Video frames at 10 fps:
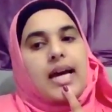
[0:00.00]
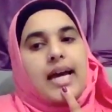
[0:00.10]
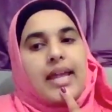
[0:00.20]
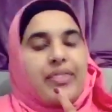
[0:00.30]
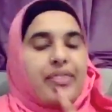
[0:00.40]

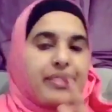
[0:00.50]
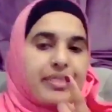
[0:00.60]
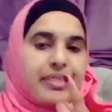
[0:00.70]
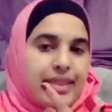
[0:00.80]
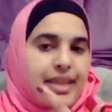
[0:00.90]
And
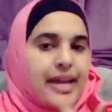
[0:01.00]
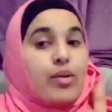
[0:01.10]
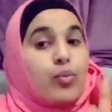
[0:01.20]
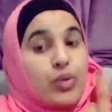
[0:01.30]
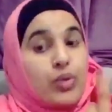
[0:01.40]
then
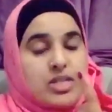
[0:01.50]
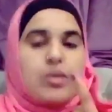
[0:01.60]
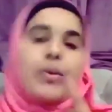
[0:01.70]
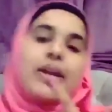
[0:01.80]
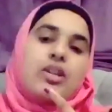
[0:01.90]
once he
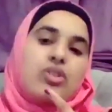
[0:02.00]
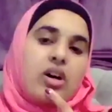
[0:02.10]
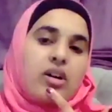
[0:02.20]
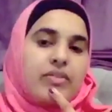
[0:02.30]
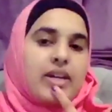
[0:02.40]
went into
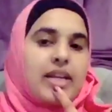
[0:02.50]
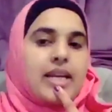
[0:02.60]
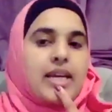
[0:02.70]
heart failure,